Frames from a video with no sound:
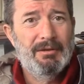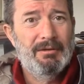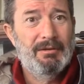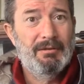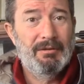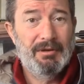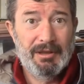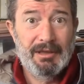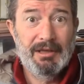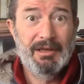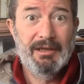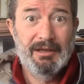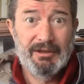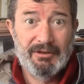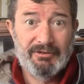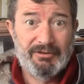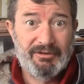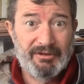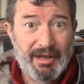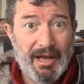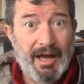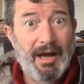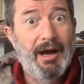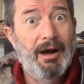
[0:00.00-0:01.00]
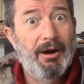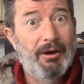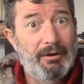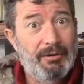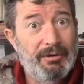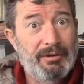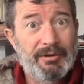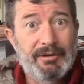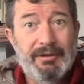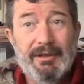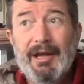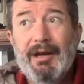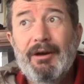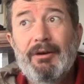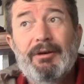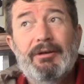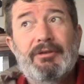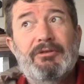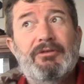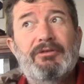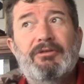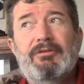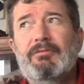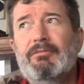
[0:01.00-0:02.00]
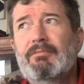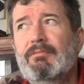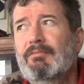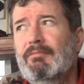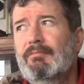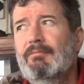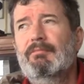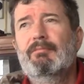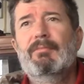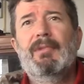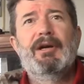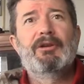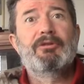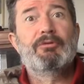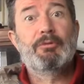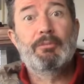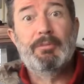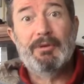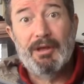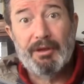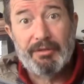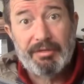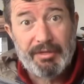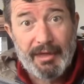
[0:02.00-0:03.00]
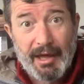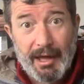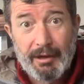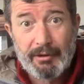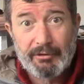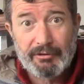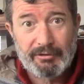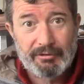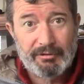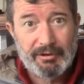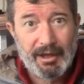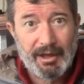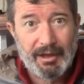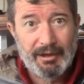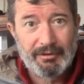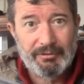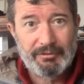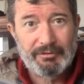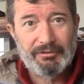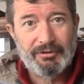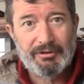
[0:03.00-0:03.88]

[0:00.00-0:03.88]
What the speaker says: It is now. Now it's might as well be $1,000.